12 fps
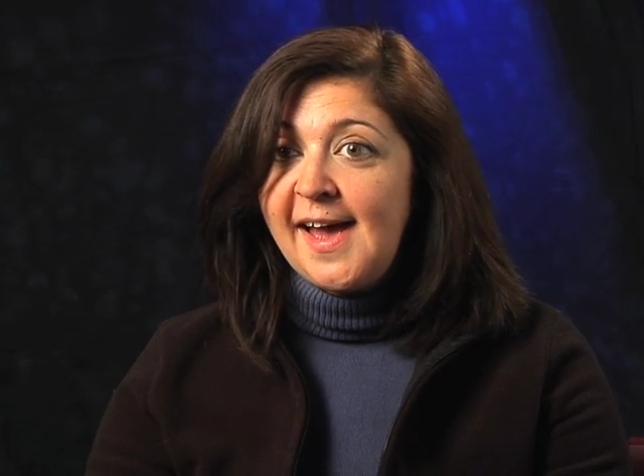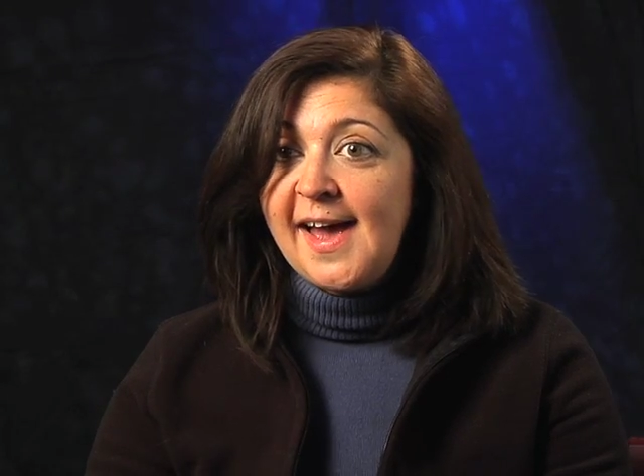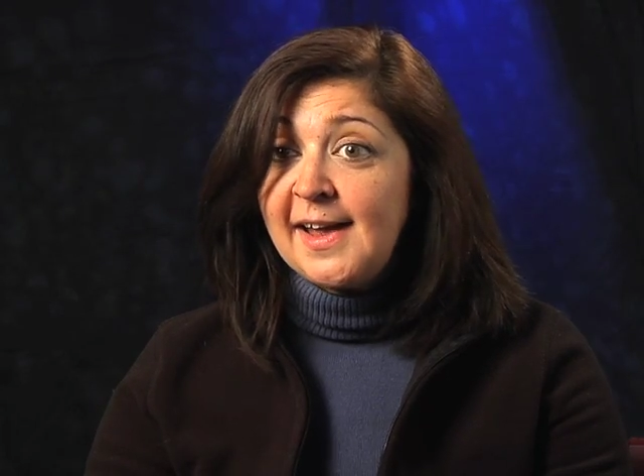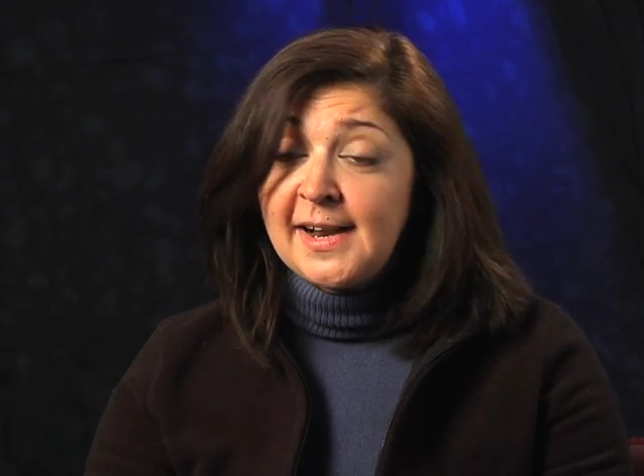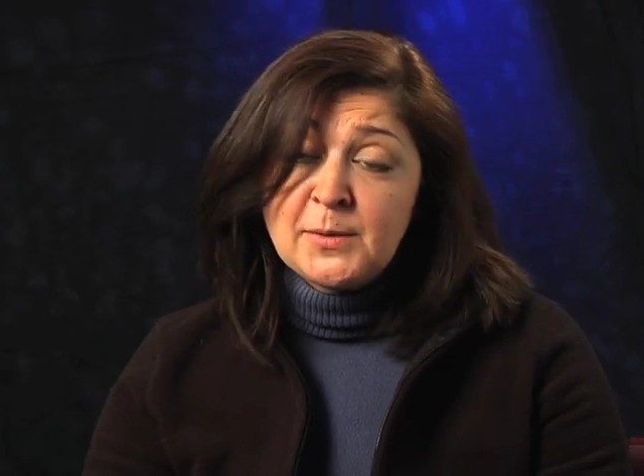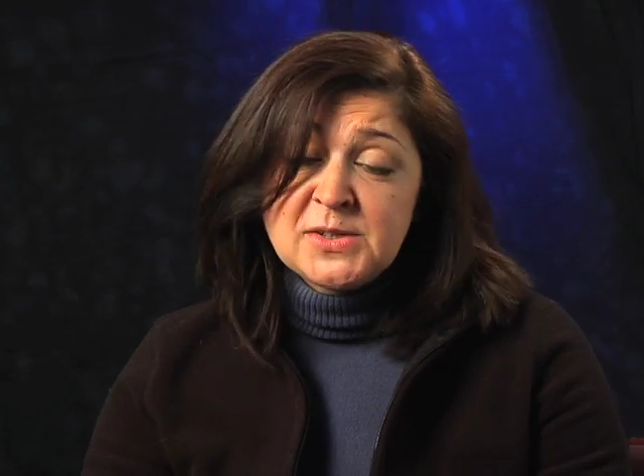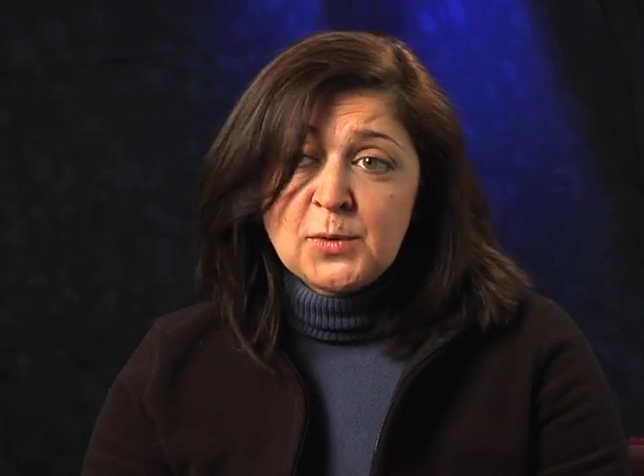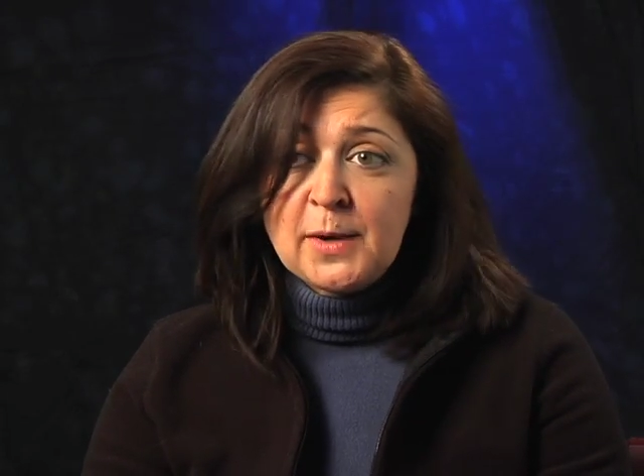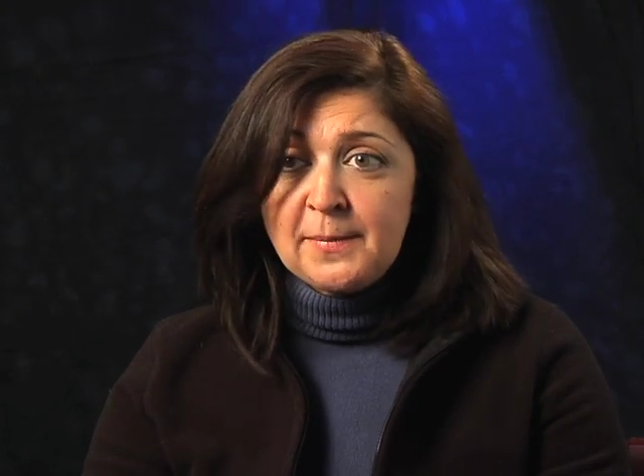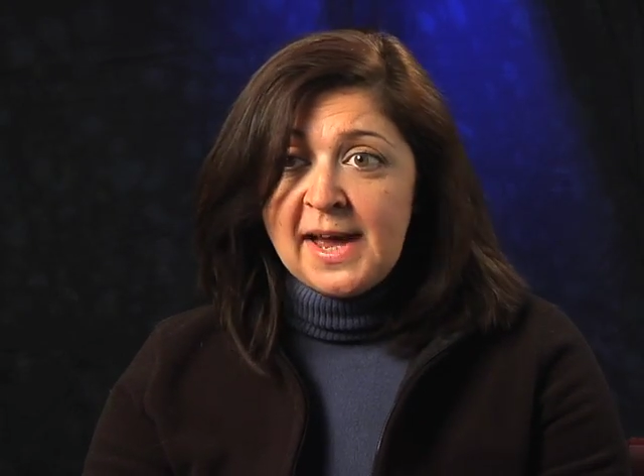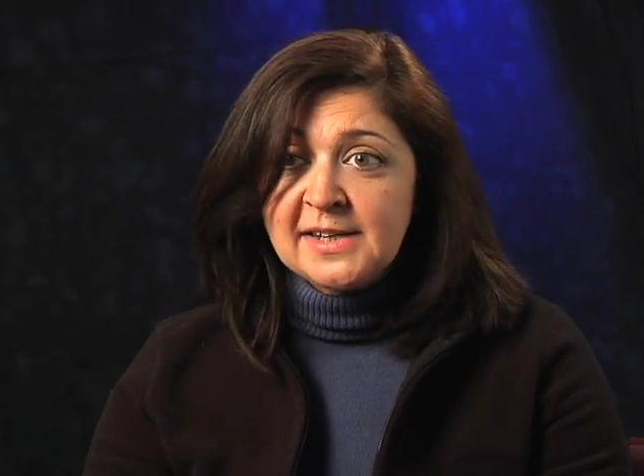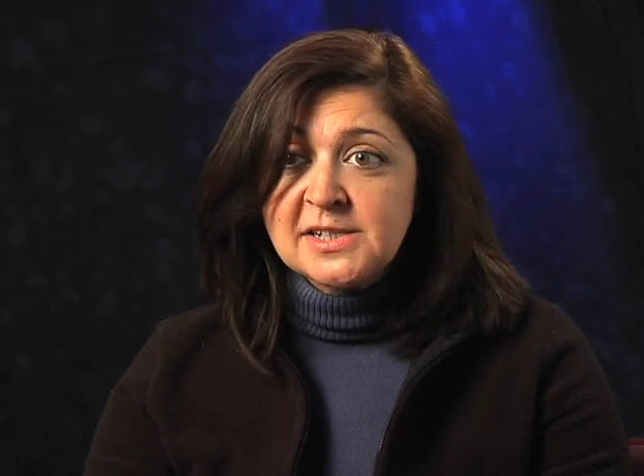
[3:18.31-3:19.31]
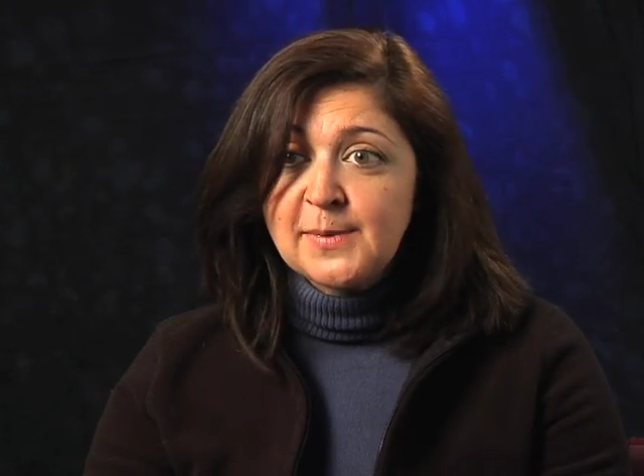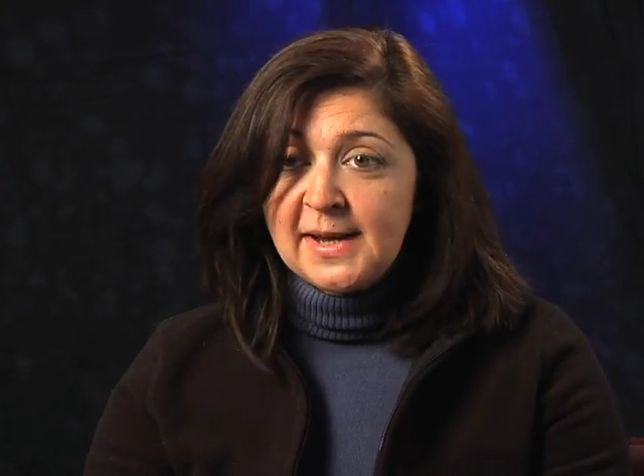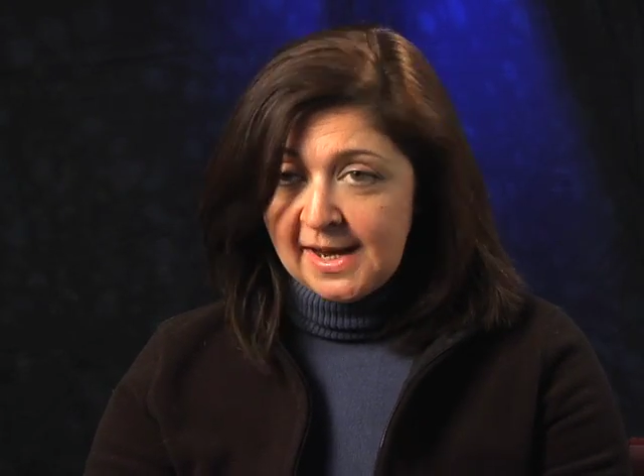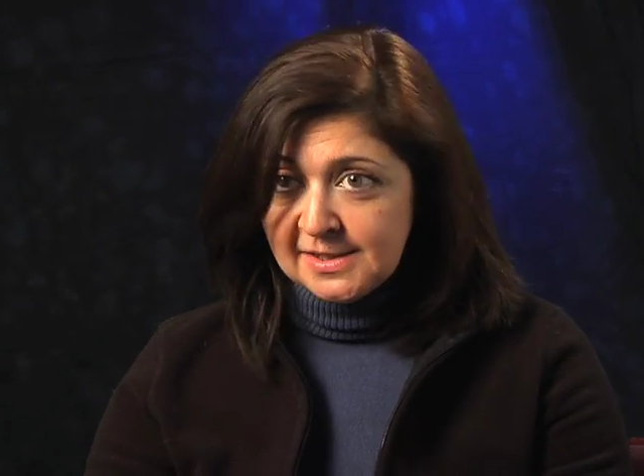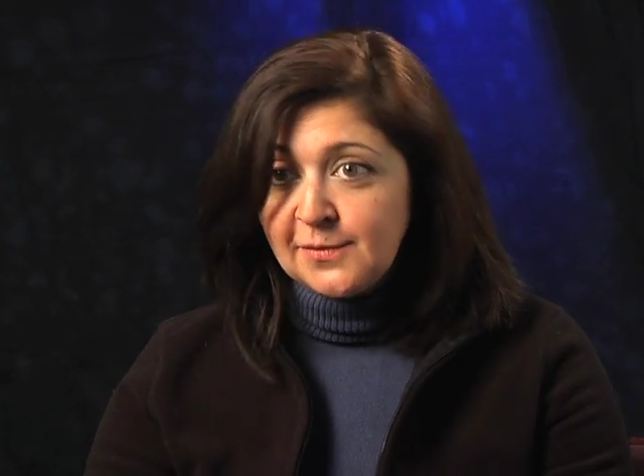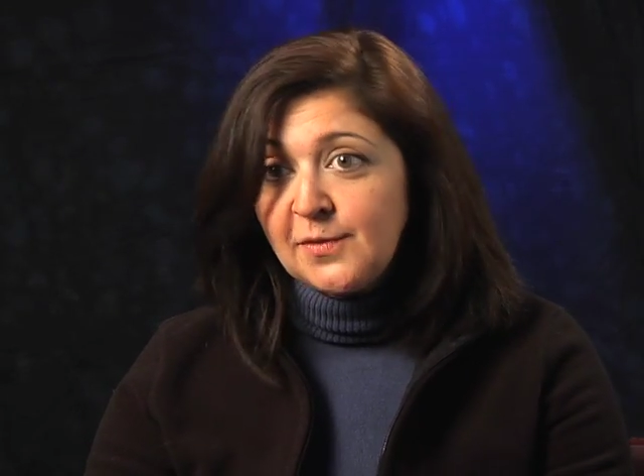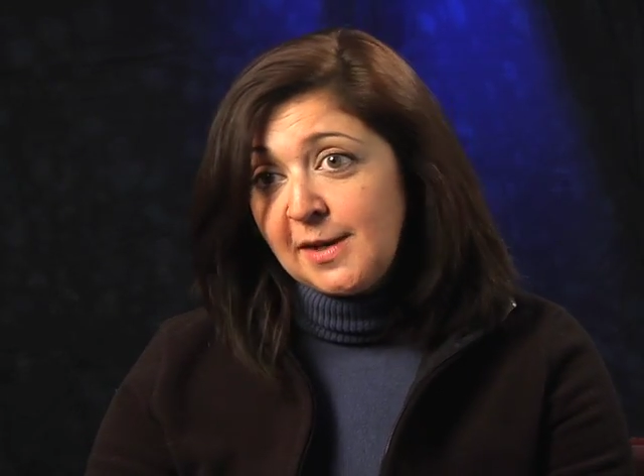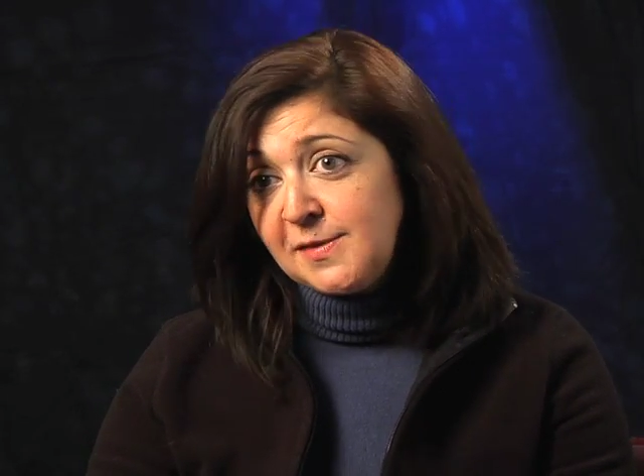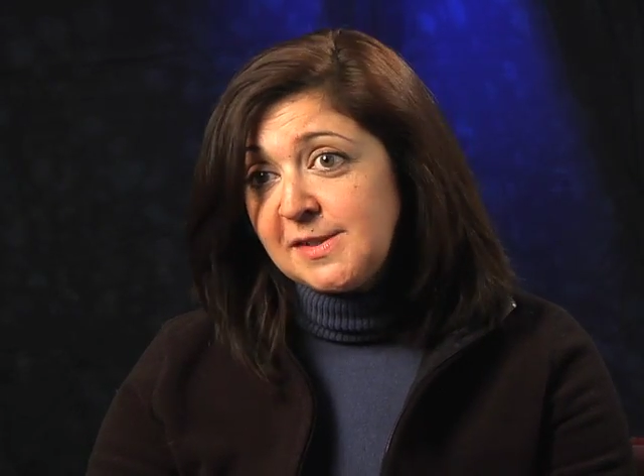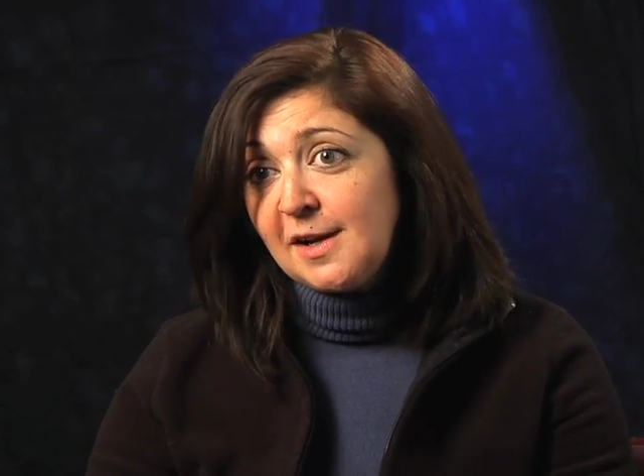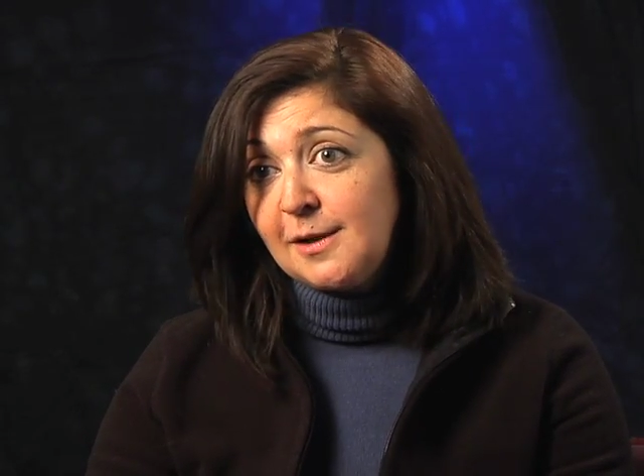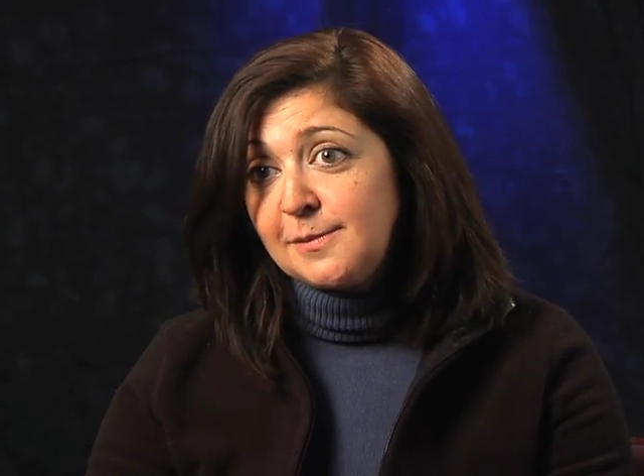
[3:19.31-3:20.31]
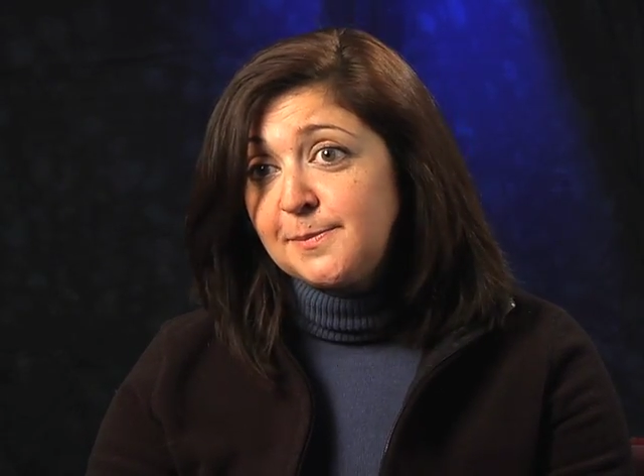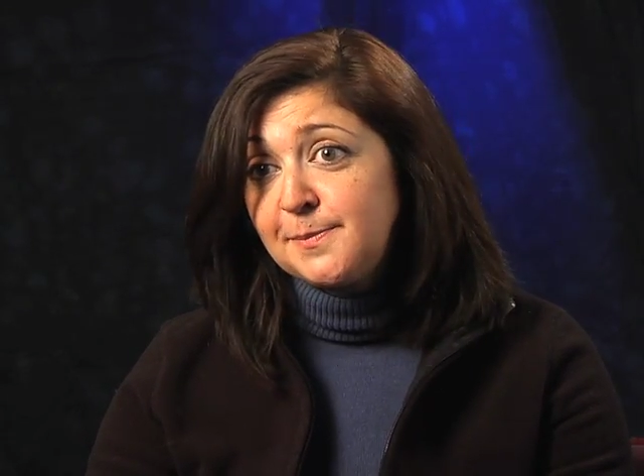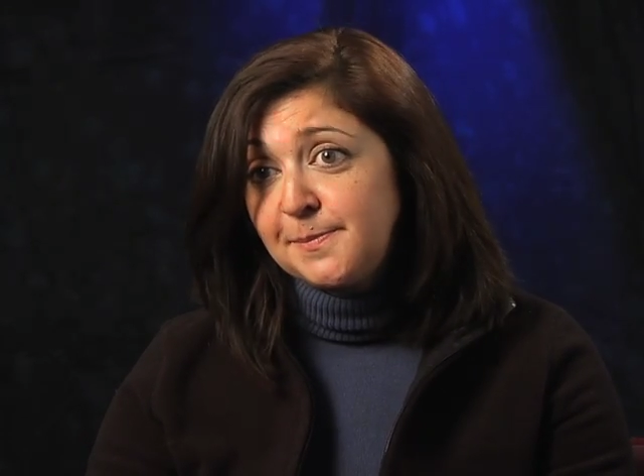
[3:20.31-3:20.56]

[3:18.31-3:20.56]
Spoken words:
and I was right back to my active lifestyle.